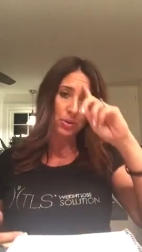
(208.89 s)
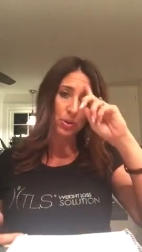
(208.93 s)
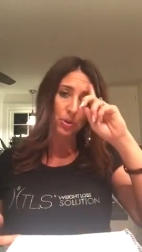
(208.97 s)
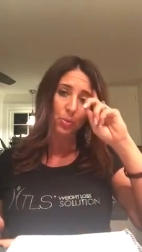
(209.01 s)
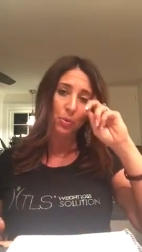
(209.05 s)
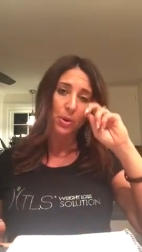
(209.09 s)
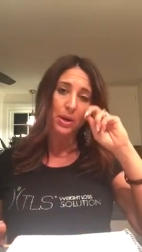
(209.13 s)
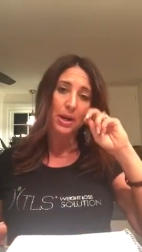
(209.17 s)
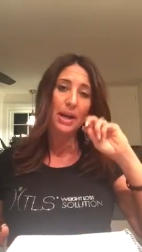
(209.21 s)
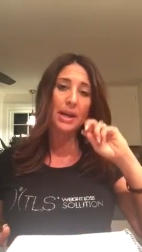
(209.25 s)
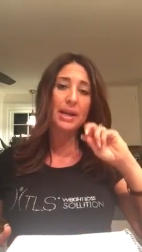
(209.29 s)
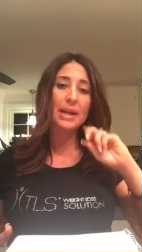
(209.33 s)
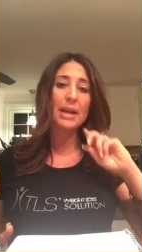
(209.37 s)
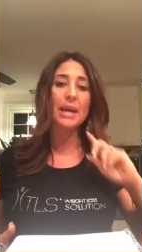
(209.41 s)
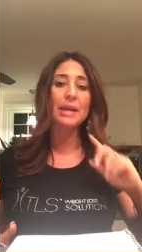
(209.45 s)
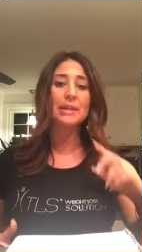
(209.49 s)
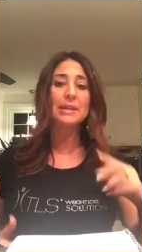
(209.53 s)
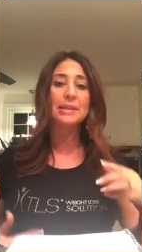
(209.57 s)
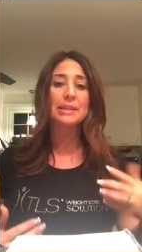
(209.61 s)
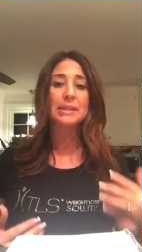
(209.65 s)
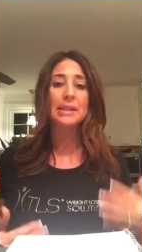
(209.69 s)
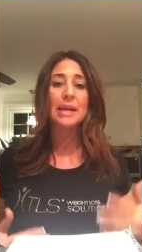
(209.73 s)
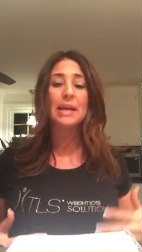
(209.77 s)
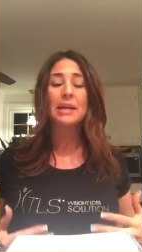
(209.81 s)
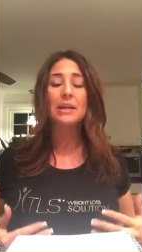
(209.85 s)
So when I
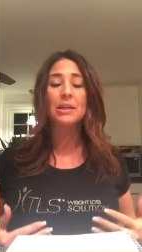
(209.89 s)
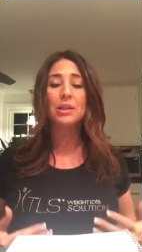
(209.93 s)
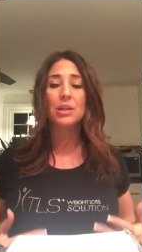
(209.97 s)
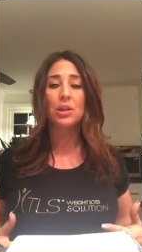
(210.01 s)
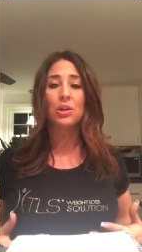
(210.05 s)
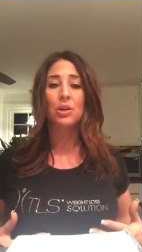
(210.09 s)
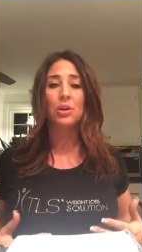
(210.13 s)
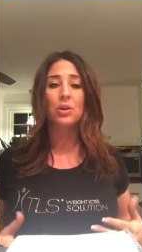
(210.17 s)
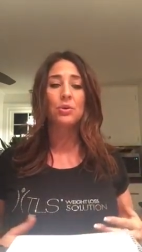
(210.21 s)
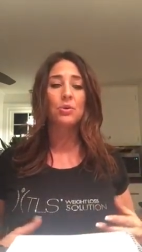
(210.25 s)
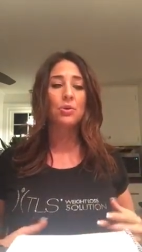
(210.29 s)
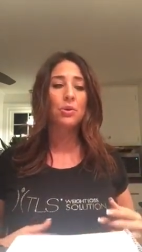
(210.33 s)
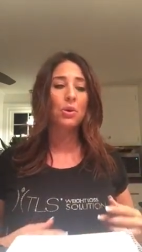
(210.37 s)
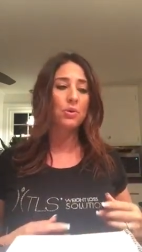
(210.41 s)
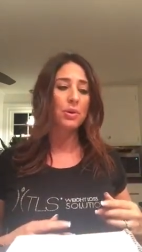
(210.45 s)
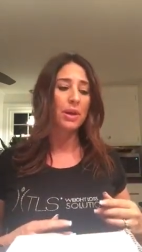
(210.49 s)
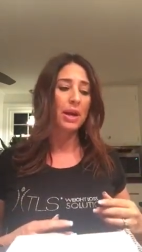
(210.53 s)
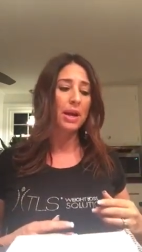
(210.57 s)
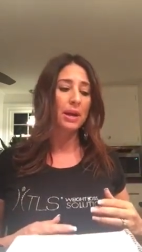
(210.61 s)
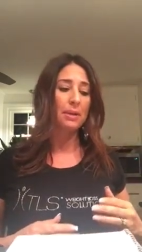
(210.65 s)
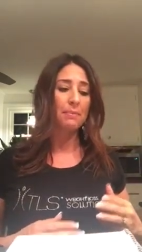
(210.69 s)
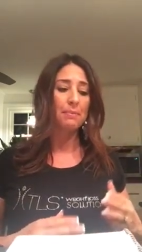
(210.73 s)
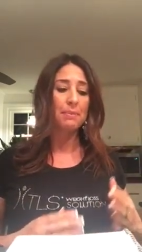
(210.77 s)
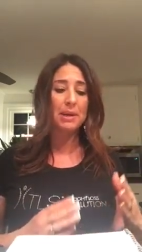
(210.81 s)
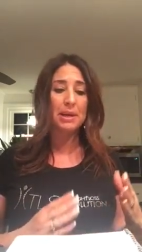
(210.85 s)
say to you,
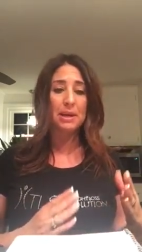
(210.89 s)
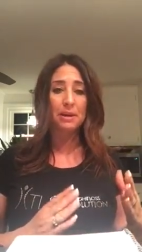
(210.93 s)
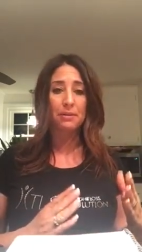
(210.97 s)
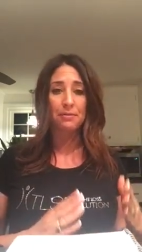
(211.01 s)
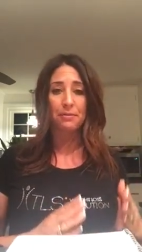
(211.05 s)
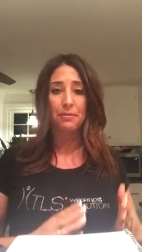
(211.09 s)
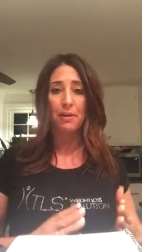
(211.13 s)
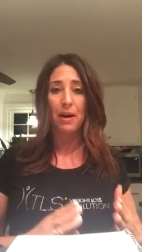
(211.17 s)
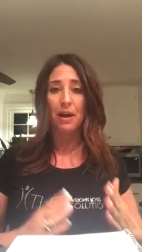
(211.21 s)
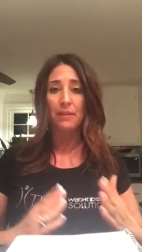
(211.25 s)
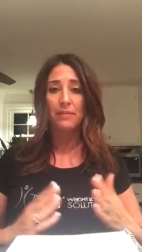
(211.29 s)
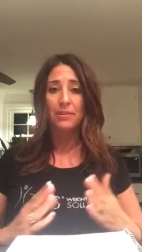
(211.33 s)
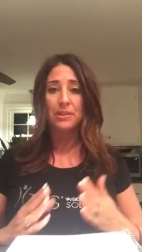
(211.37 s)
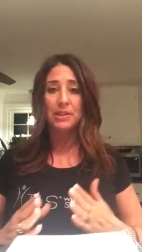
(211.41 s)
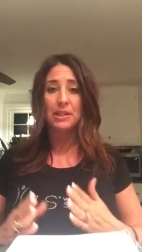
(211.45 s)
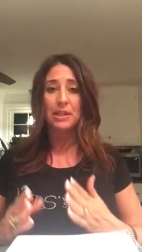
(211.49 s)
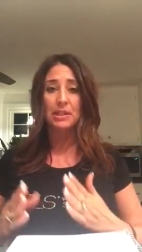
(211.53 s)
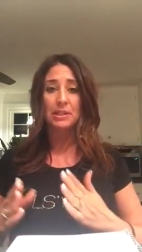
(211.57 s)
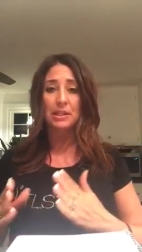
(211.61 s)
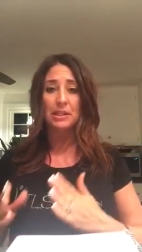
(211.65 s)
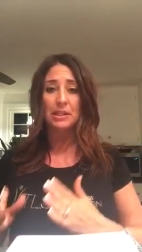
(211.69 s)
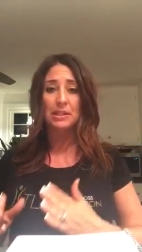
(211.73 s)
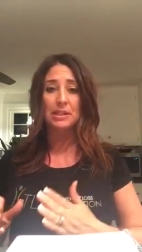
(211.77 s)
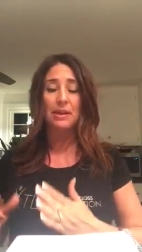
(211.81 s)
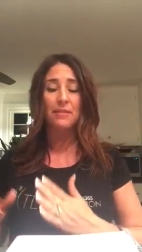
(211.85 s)
okay, be it a 5, a
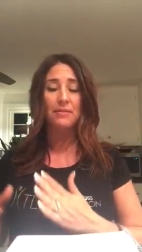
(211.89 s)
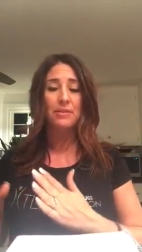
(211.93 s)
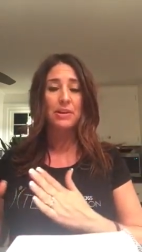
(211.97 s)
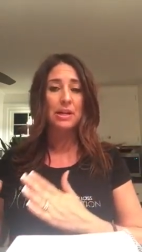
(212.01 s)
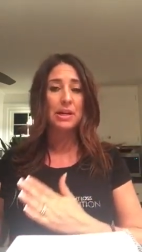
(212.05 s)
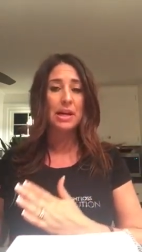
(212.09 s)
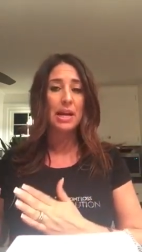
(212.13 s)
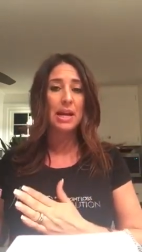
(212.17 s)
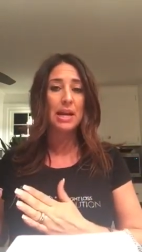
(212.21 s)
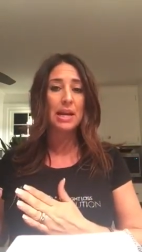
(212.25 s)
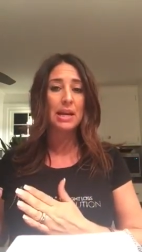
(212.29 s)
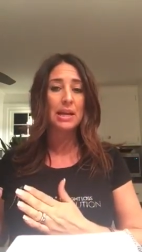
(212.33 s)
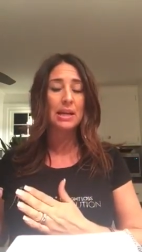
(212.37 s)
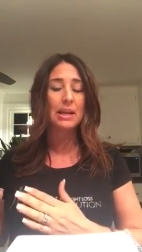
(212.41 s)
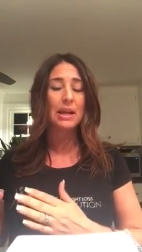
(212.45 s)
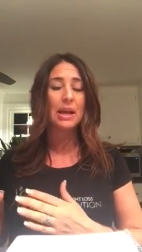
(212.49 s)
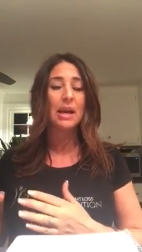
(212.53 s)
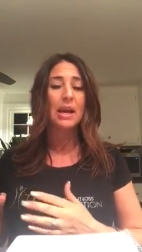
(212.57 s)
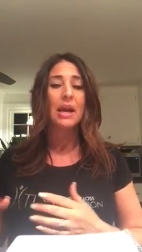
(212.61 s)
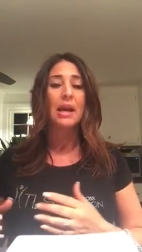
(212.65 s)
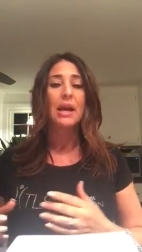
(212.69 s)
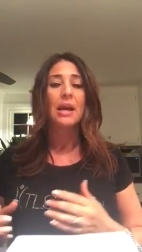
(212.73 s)
6, a 7, an 8,